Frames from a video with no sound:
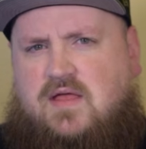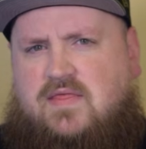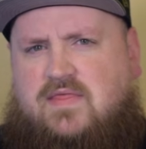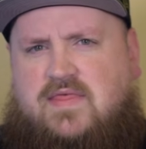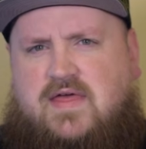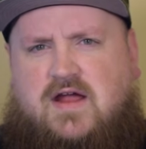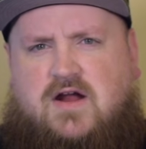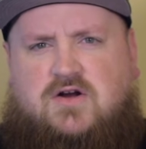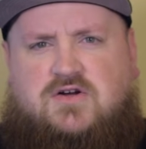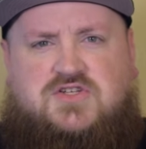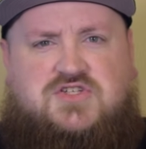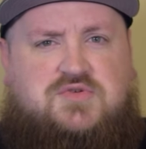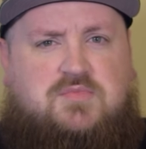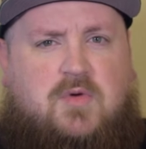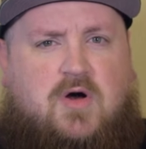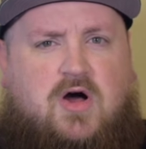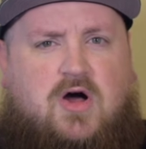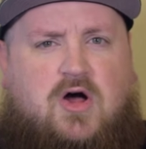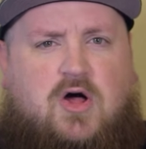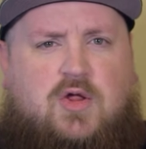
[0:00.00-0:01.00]
They're
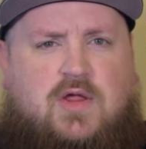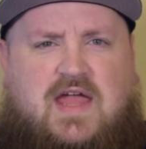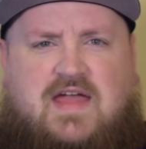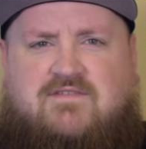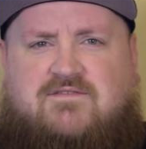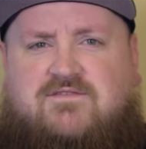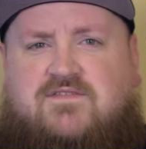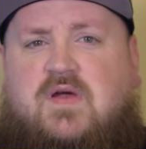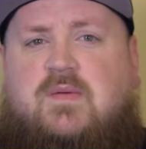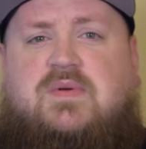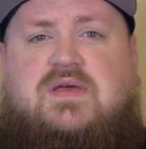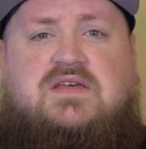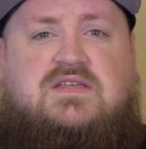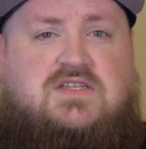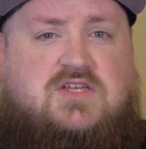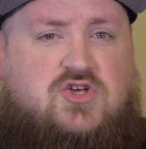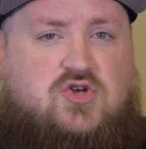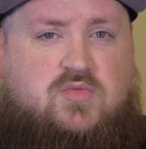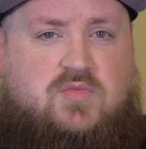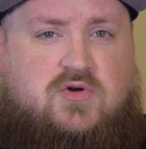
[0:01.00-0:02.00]
small,
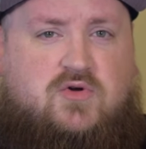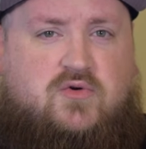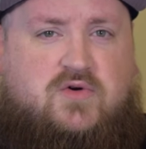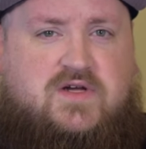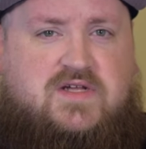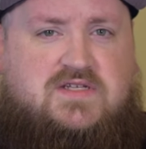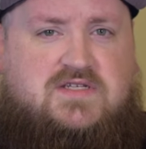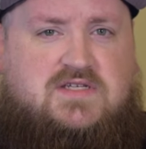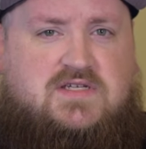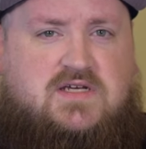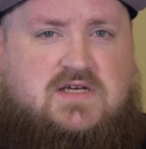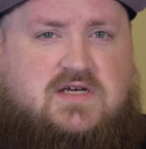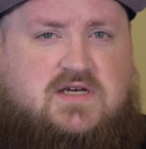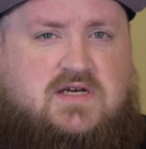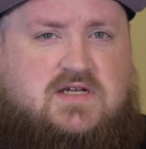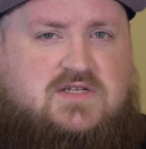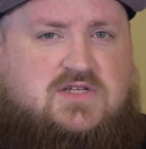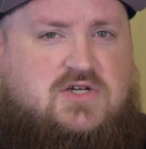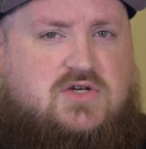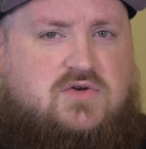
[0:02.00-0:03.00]
amphibious humanoids
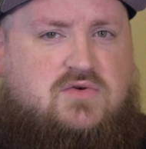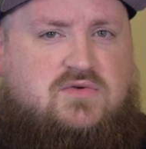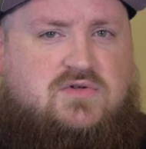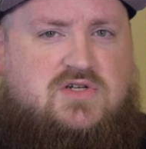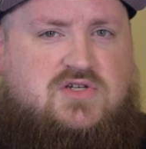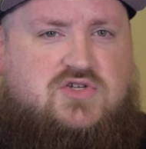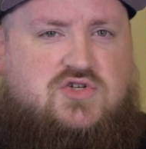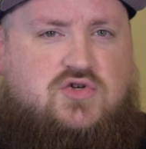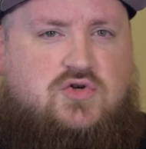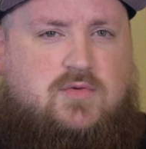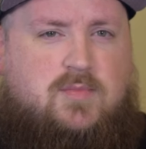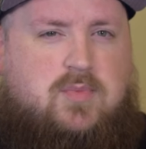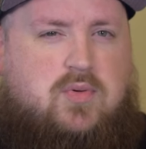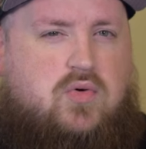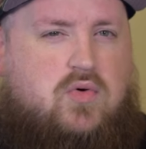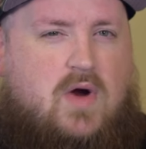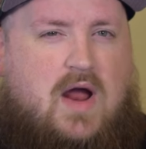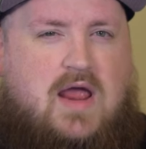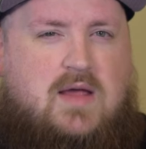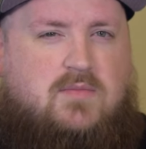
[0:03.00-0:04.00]
attuned to
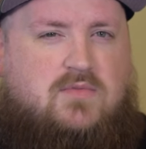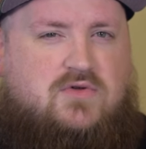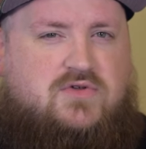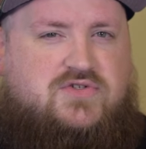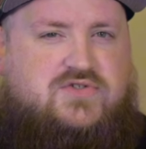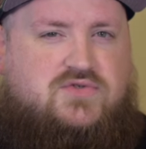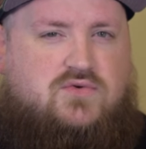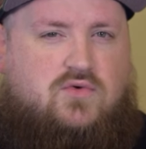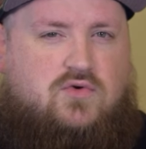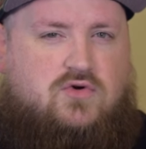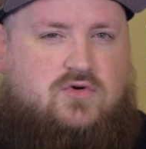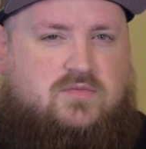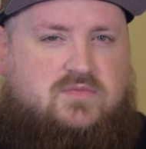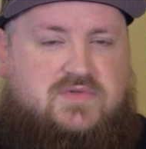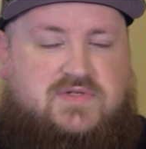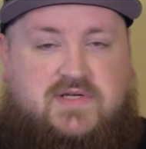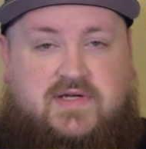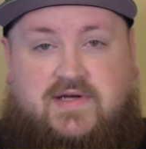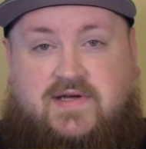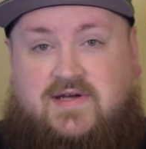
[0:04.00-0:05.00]
primal
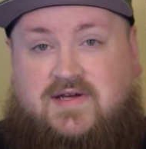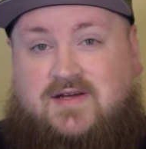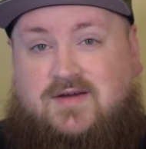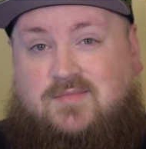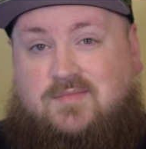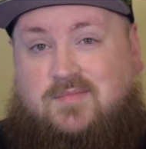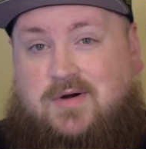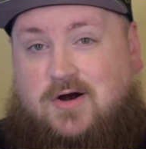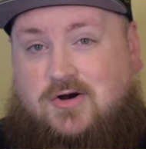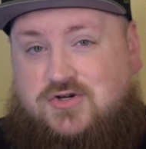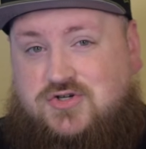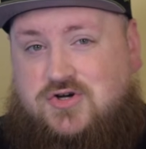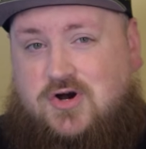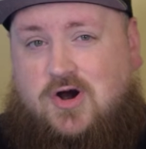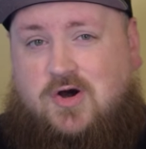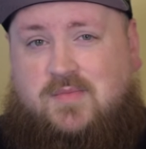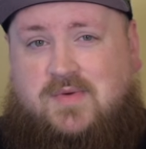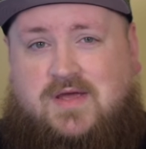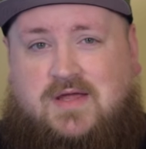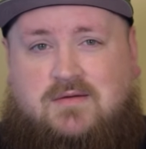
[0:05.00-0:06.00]
storms, part
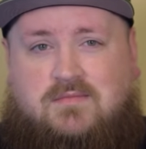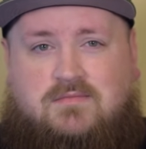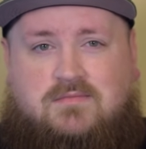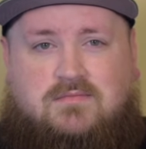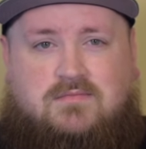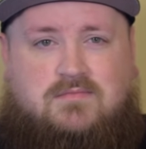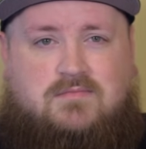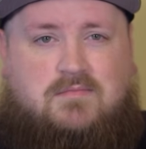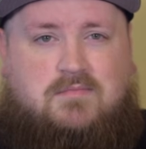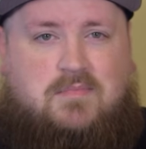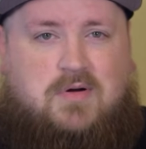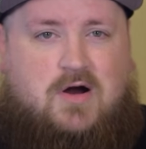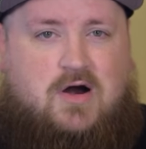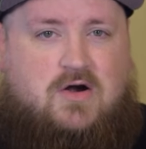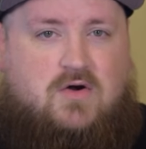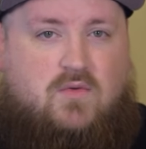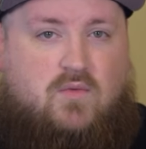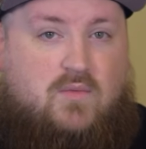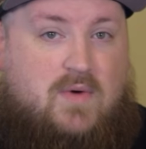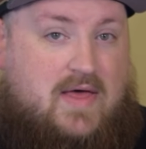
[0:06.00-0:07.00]
Charmin,
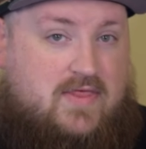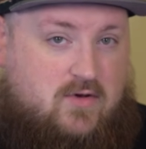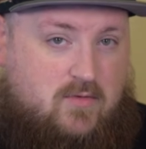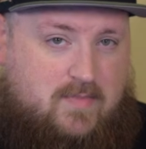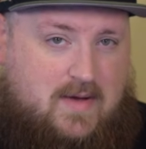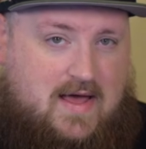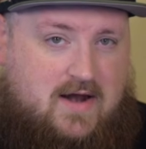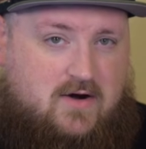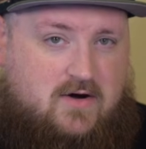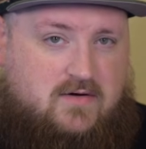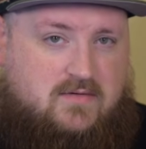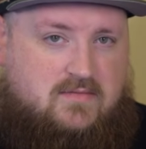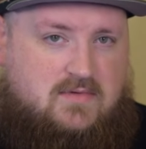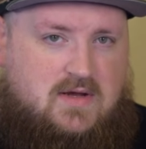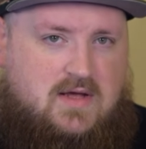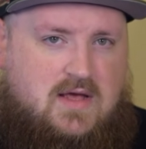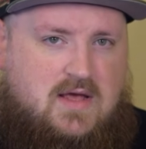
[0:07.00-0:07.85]
part weather pattern.